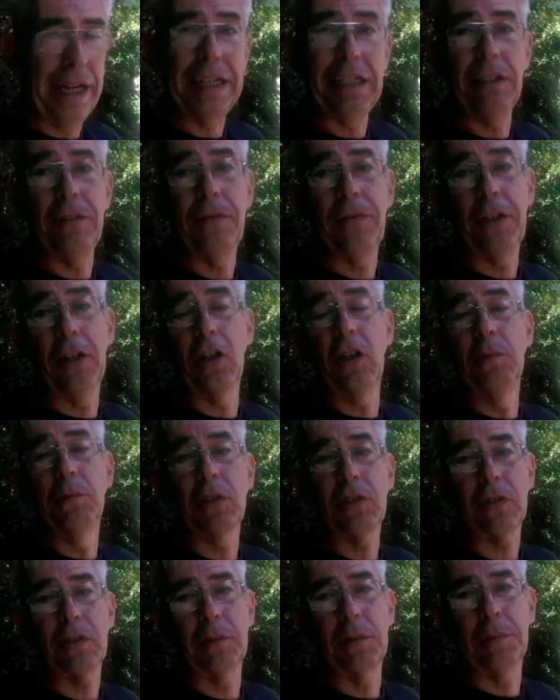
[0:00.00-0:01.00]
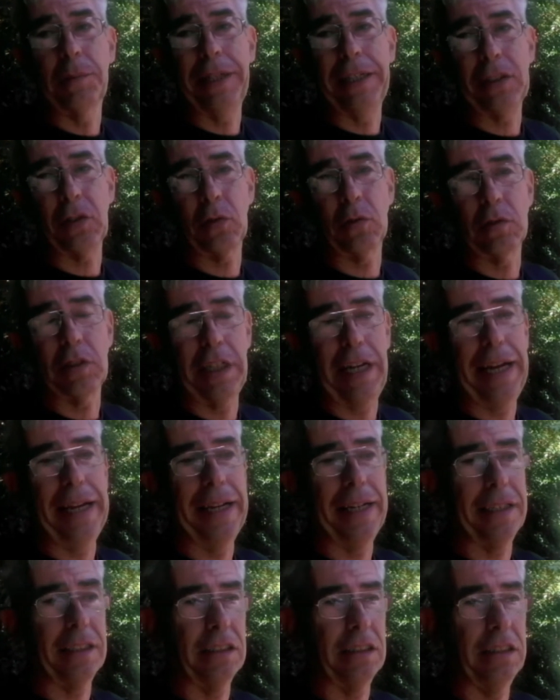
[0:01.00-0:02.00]
any fumes from the petrol
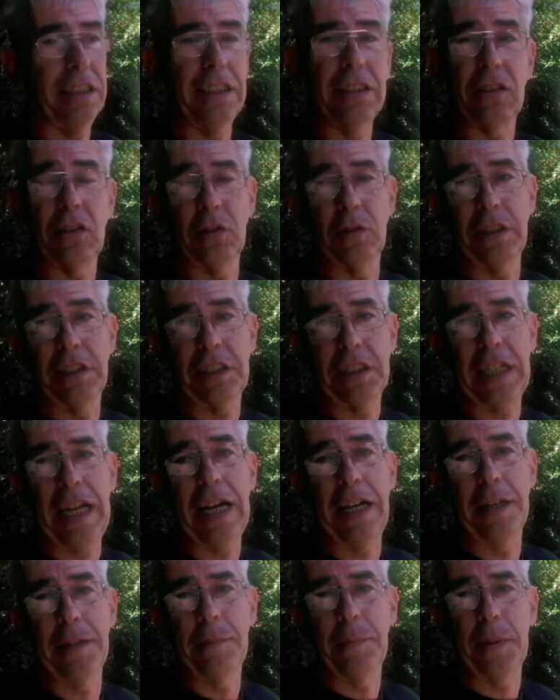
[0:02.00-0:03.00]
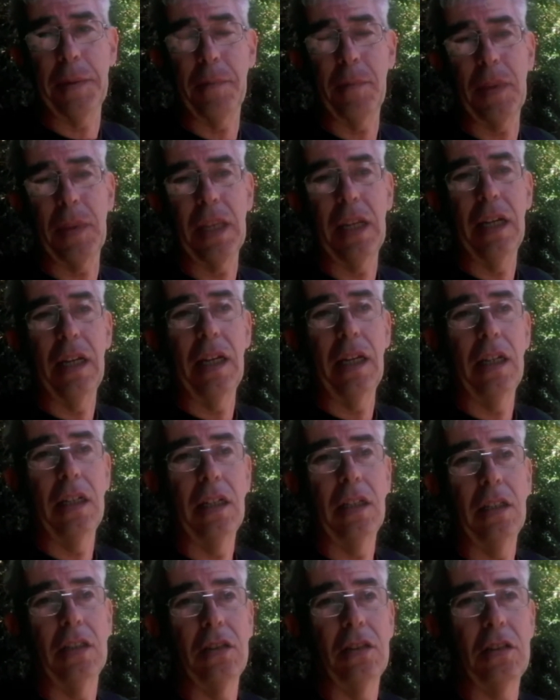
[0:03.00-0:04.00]
tank that need to escape
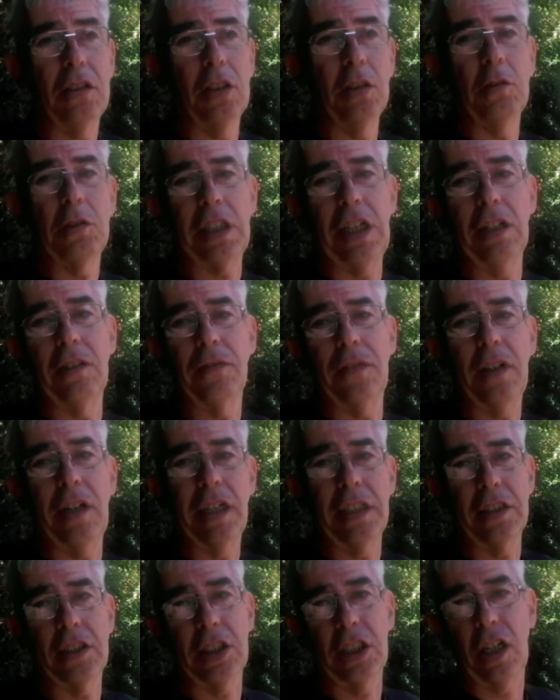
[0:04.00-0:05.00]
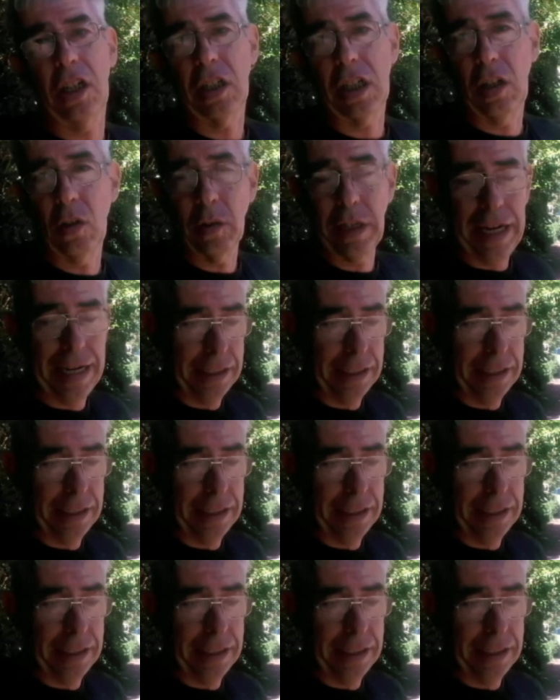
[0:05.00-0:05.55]
do so via the charcoal